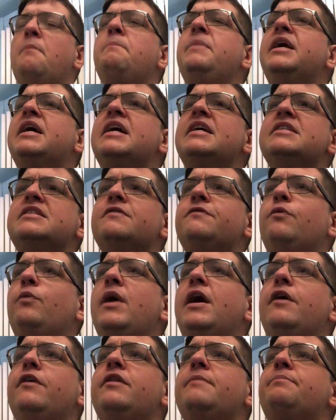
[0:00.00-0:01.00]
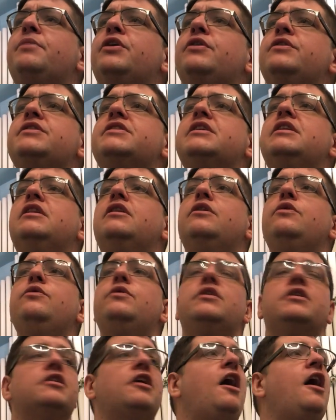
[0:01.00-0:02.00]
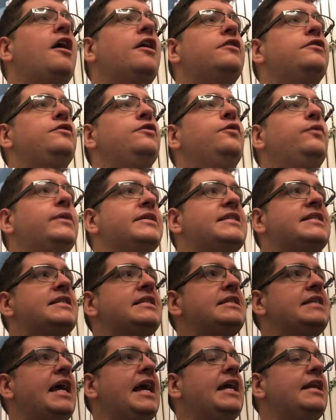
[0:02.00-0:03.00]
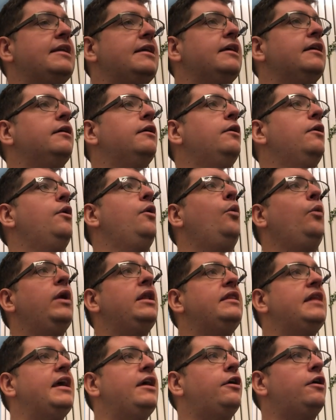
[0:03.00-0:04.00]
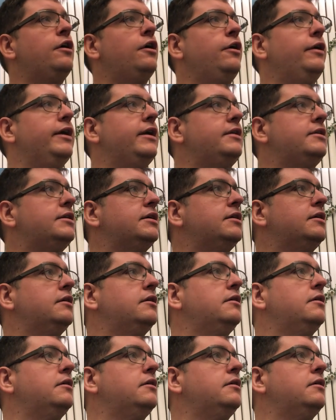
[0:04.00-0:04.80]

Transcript: Because of where the person Luke talked to was standing when they heard it.